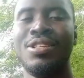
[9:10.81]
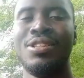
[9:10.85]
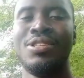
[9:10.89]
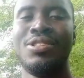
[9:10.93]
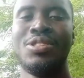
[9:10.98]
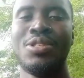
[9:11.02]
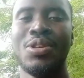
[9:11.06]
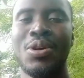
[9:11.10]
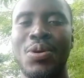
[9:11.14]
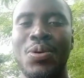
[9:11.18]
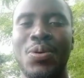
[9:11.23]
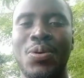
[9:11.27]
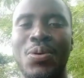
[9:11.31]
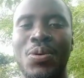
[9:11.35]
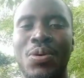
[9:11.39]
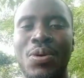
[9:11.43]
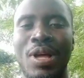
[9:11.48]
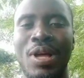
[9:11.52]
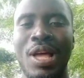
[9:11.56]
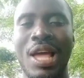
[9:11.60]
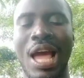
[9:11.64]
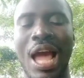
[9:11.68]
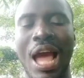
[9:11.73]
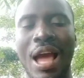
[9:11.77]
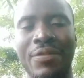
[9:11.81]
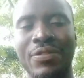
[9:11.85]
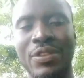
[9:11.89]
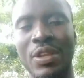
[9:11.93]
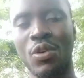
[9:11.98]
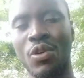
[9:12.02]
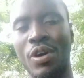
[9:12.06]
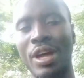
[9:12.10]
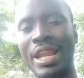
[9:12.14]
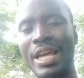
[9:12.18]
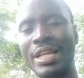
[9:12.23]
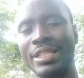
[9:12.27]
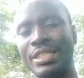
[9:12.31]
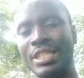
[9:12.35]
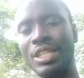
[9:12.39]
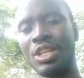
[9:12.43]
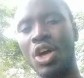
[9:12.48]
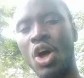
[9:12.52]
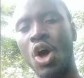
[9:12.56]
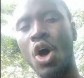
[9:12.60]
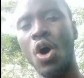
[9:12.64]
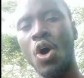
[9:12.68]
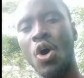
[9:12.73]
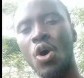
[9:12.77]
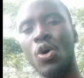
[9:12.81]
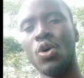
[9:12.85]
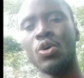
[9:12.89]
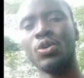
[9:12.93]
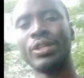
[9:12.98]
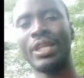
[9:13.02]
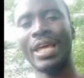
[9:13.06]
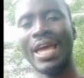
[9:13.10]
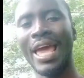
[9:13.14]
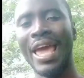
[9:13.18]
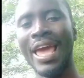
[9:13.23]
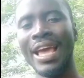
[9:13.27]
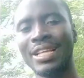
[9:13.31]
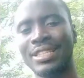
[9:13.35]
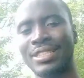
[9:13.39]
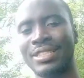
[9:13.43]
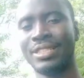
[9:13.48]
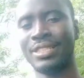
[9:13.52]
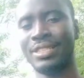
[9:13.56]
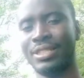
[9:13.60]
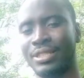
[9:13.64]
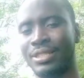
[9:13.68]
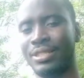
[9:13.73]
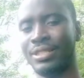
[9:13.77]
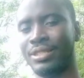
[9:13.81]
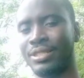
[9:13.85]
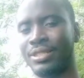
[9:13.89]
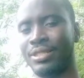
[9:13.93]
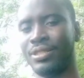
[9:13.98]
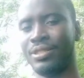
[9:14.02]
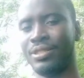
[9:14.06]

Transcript: so after collecting all the eggs